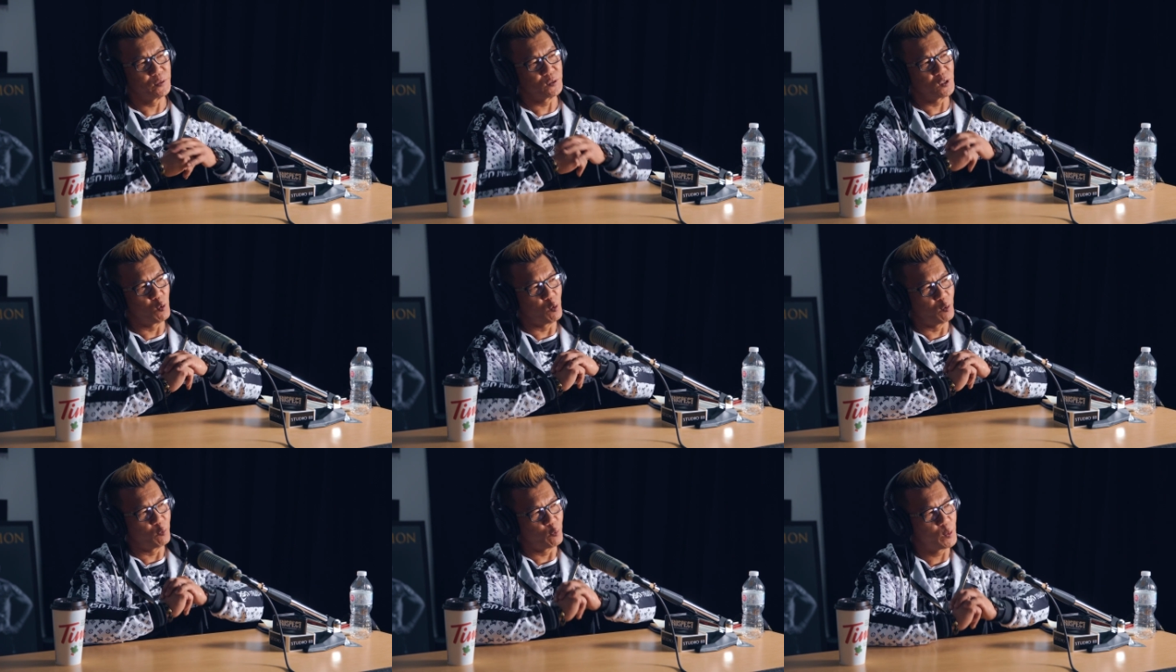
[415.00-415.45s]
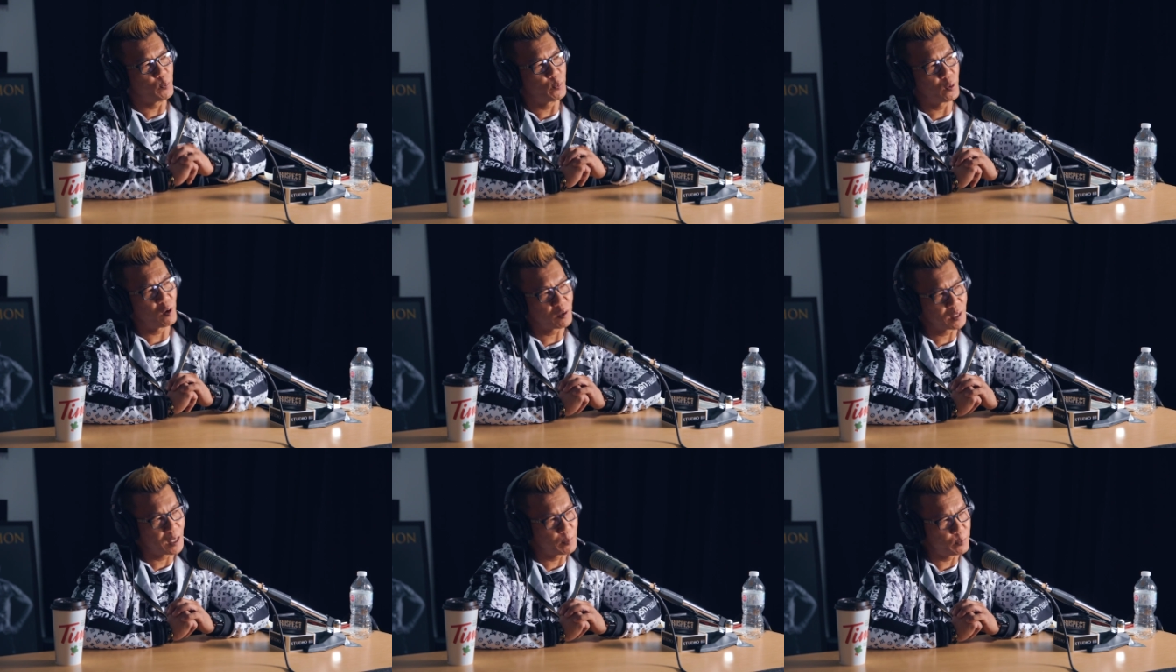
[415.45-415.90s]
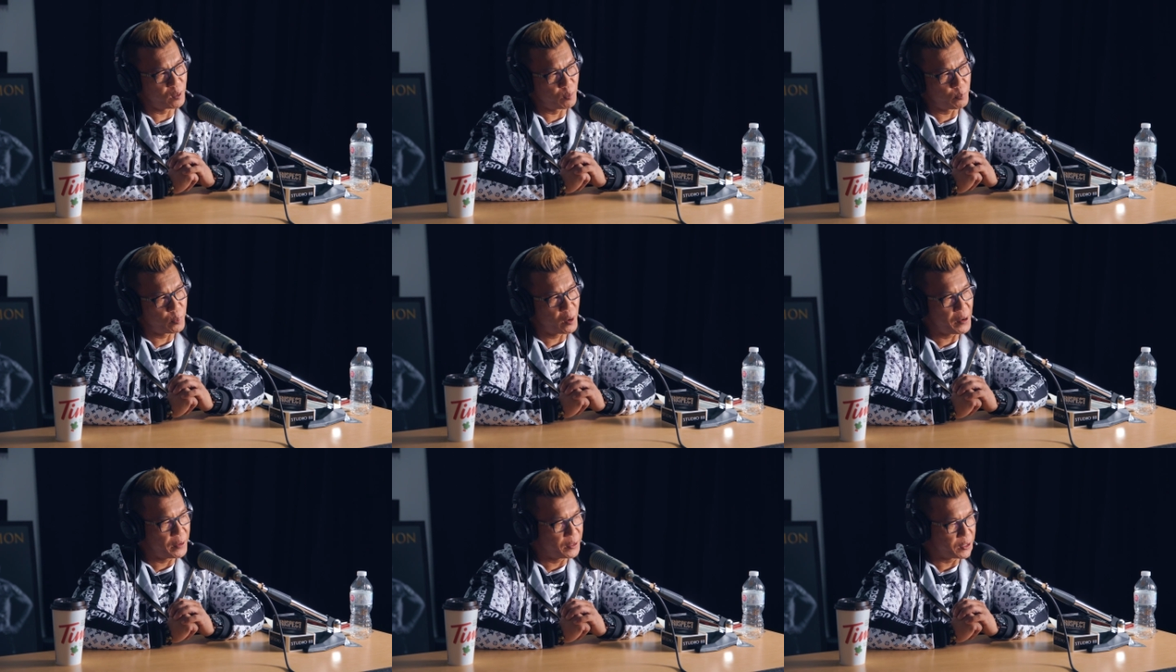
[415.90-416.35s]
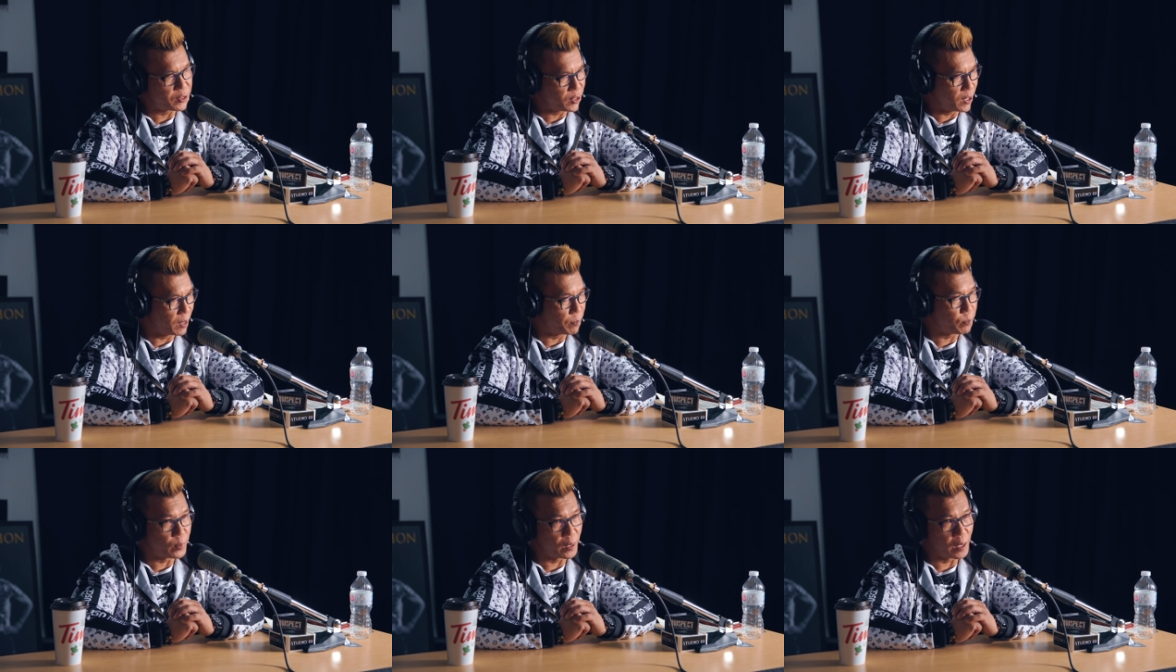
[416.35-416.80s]
So when we broke up our
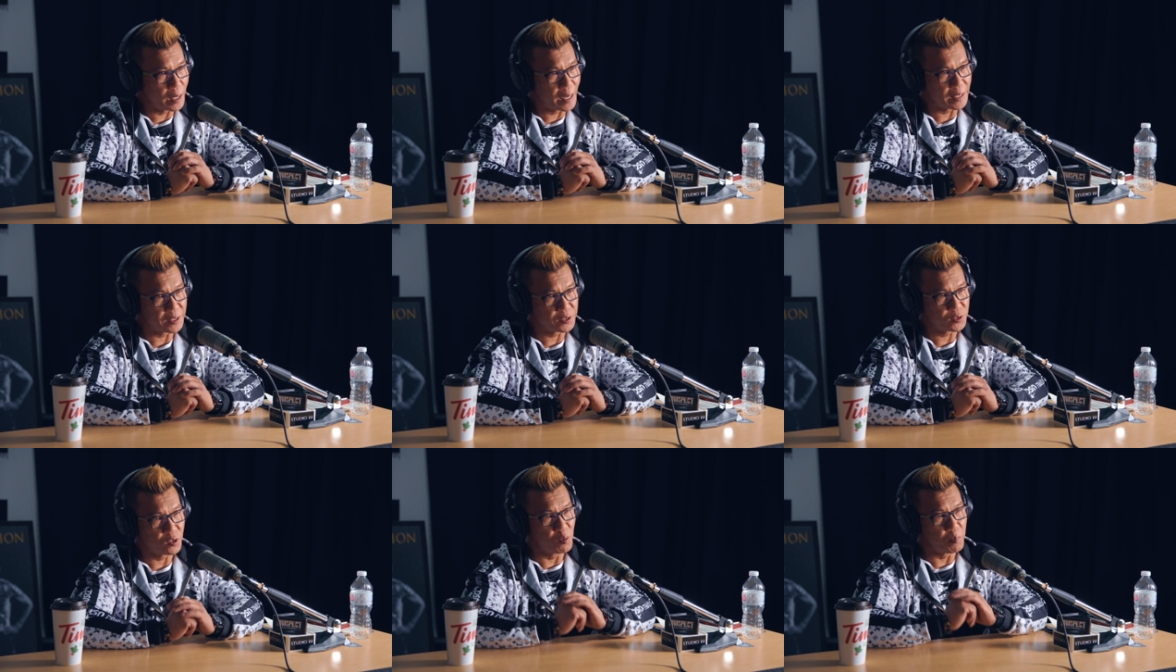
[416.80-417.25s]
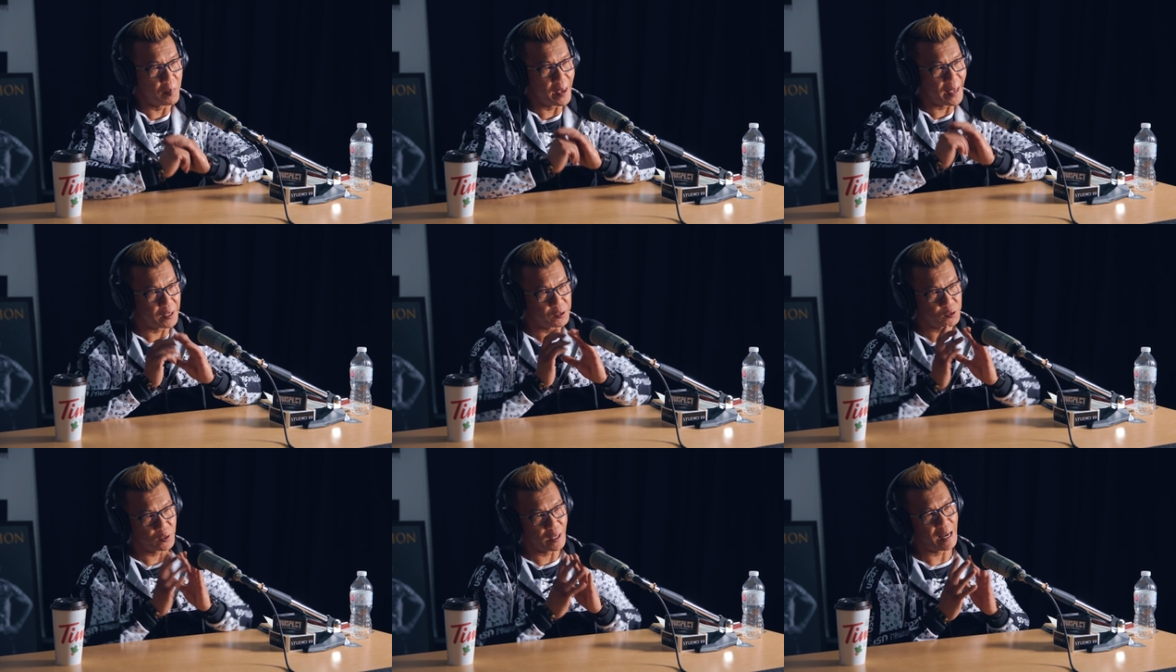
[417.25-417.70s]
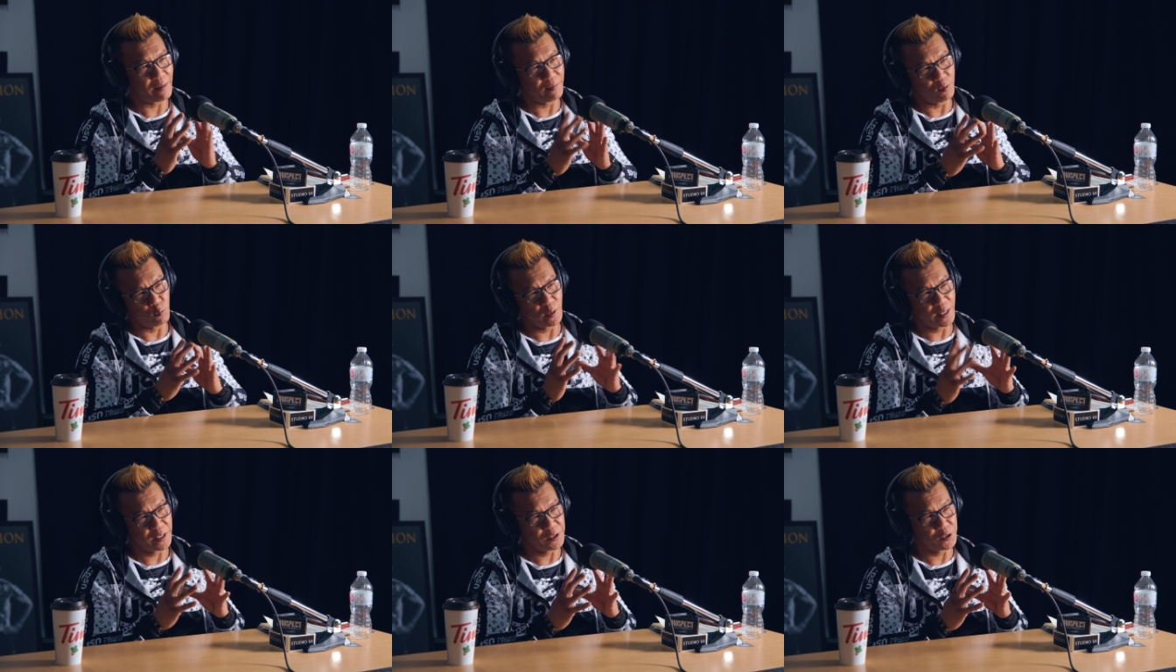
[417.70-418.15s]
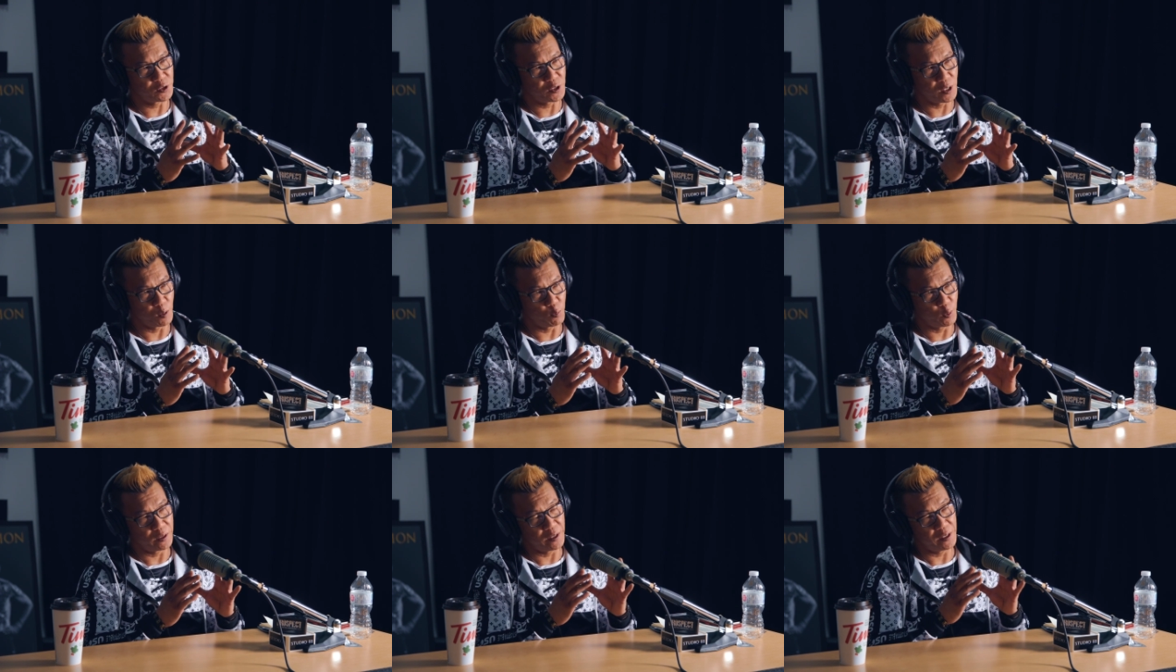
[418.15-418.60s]
partnership, I still managed to have the
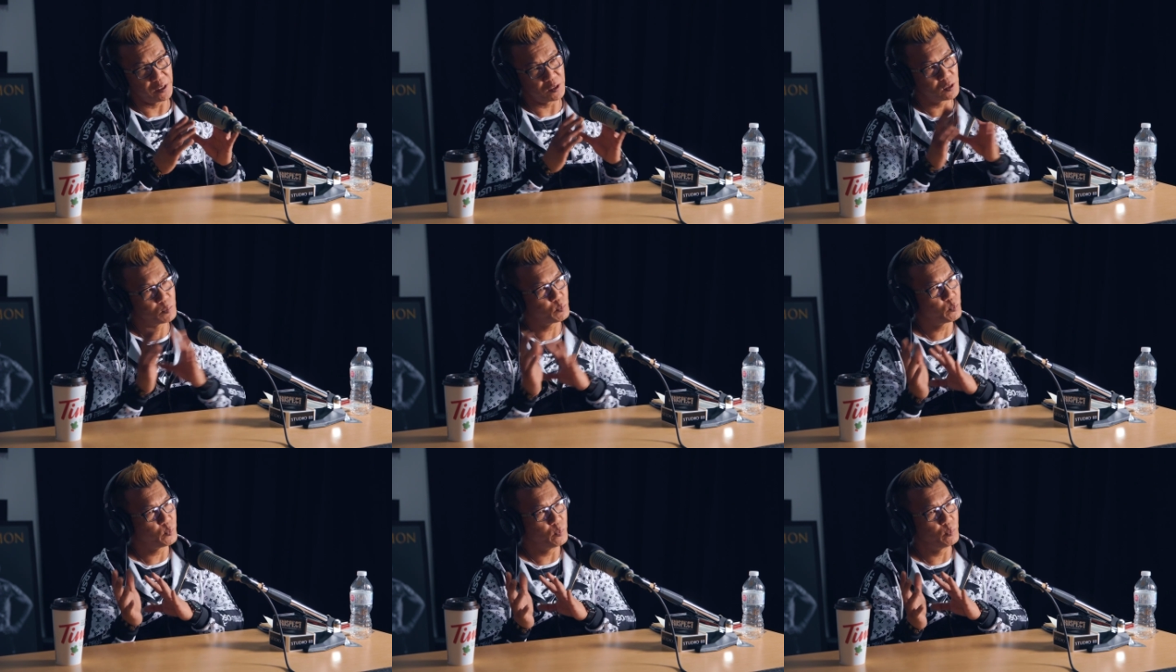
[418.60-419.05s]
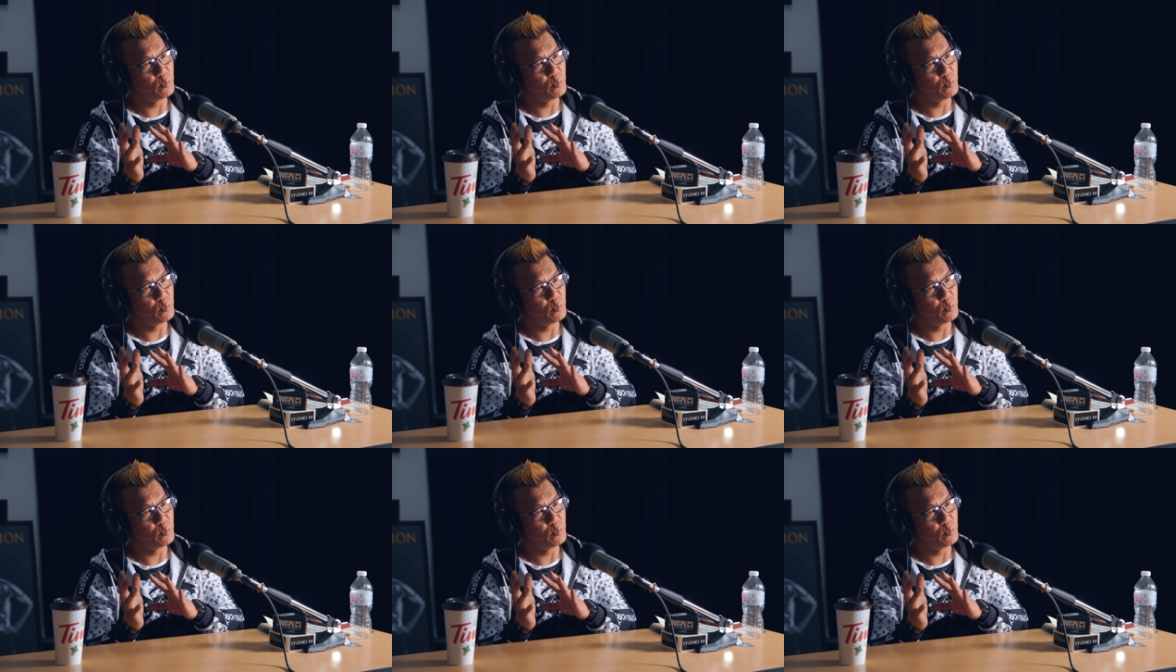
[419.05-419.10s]
relationship with his